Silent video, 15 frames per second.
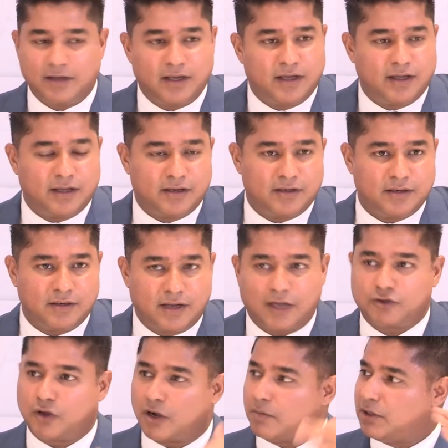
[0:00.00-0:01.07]
and
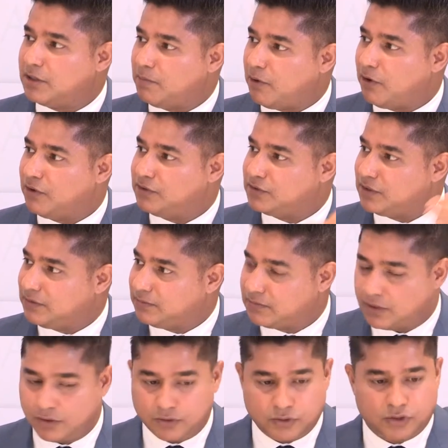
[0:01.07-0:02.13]
not talk about the Barnes
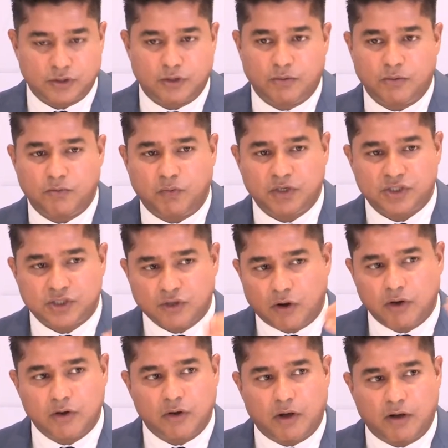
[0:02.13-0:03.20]
and others. So what
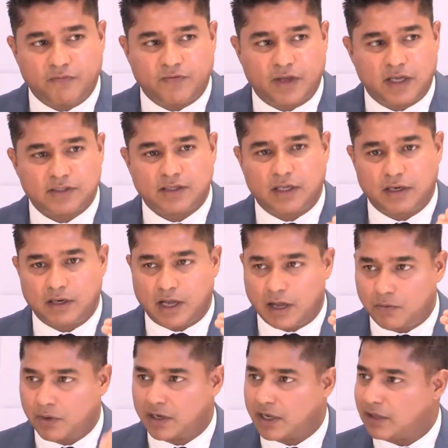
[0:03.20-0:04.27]
started off as,
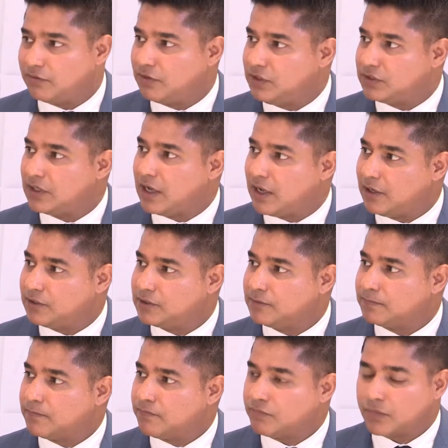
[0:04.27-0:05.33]
I want to get these guys
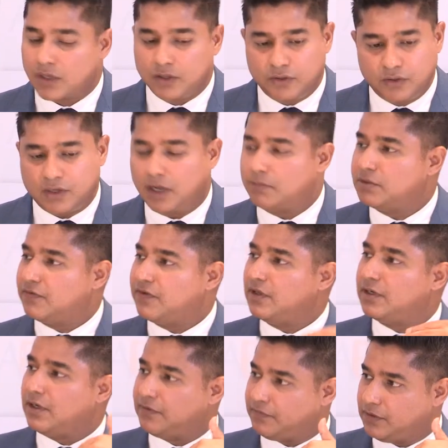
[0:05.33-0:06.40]
to come to
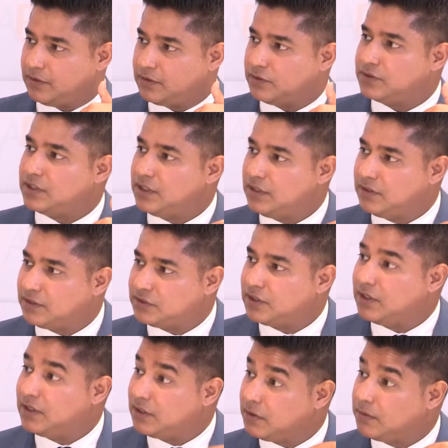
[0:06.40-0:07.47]
Philadelphia, to see the
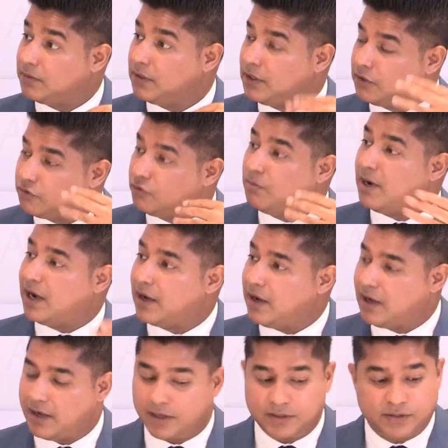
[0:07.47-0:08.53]
city through my
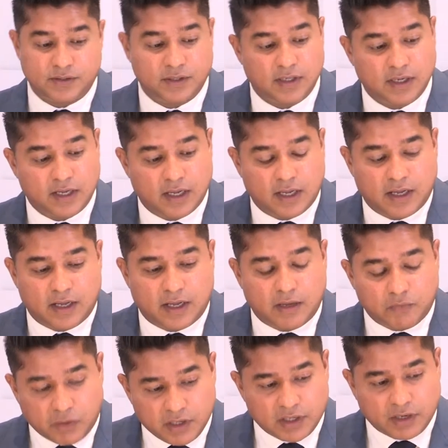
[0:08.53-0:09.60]
eyes.
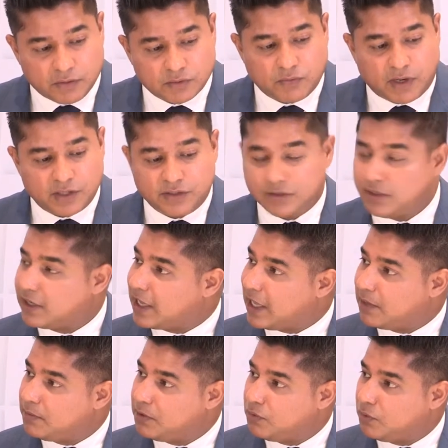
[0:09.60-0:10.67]
And one day I was watching the
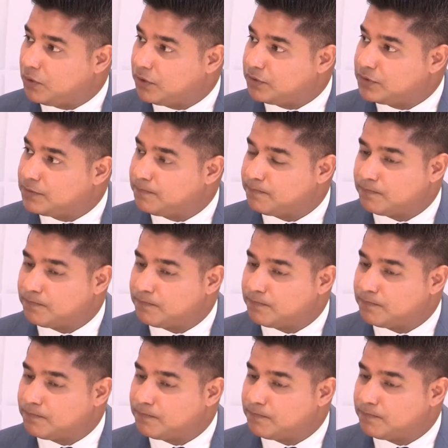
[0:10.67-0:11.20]
Academy Awards,